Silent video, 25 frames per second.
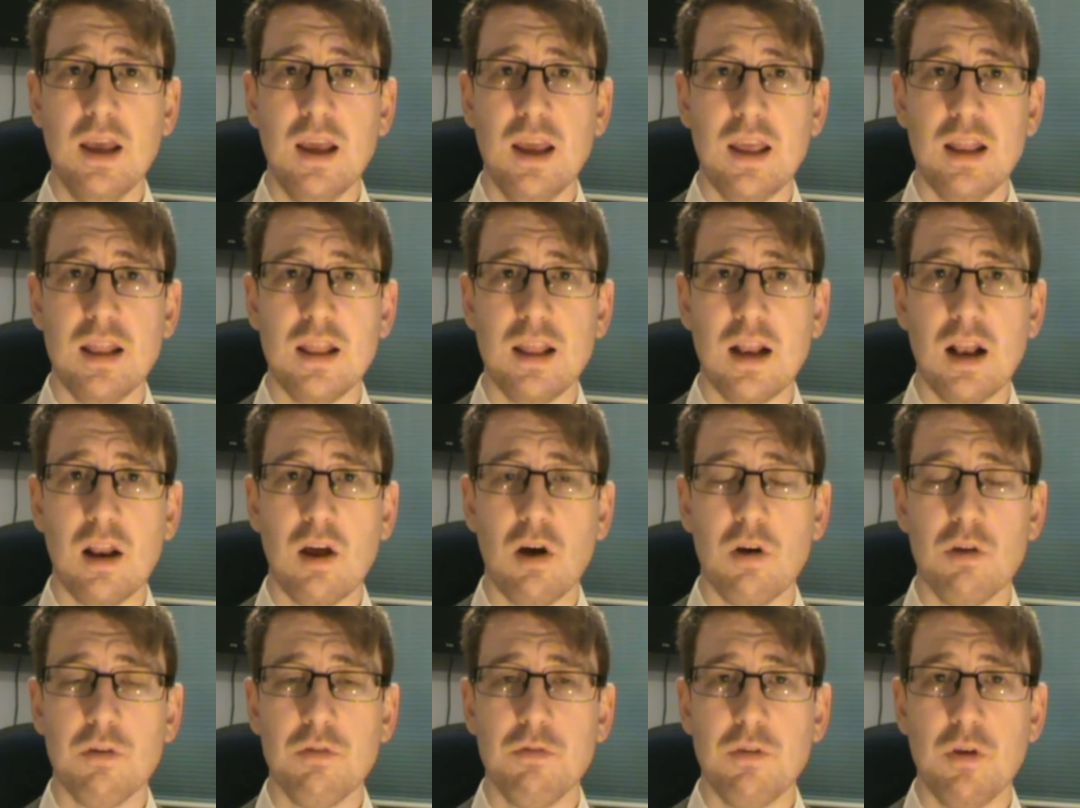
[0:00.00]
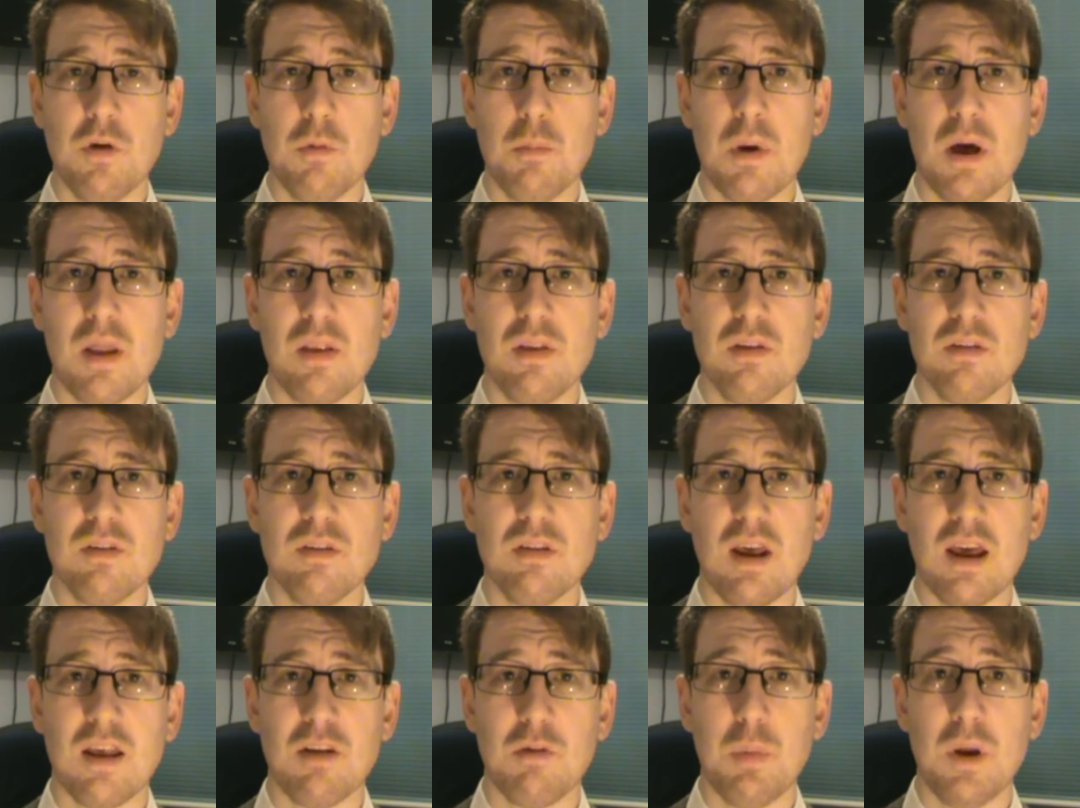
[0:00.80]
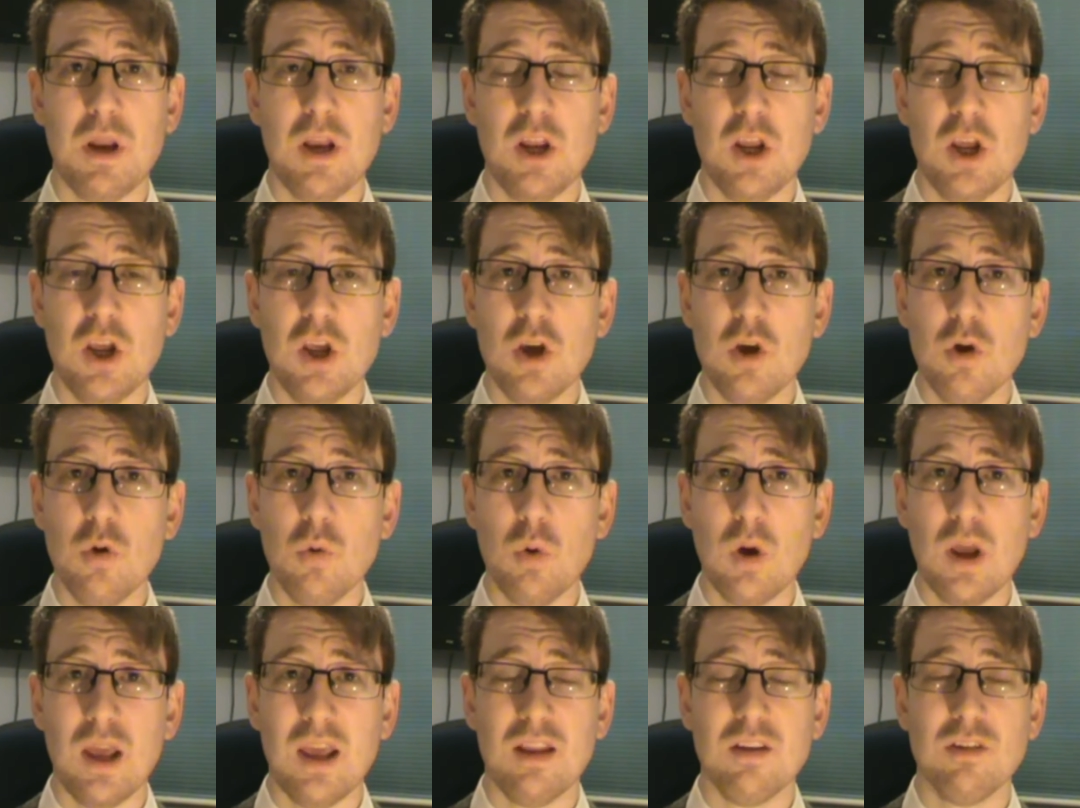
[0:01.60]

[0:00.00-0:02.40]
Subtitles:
in the last few months has been Hue.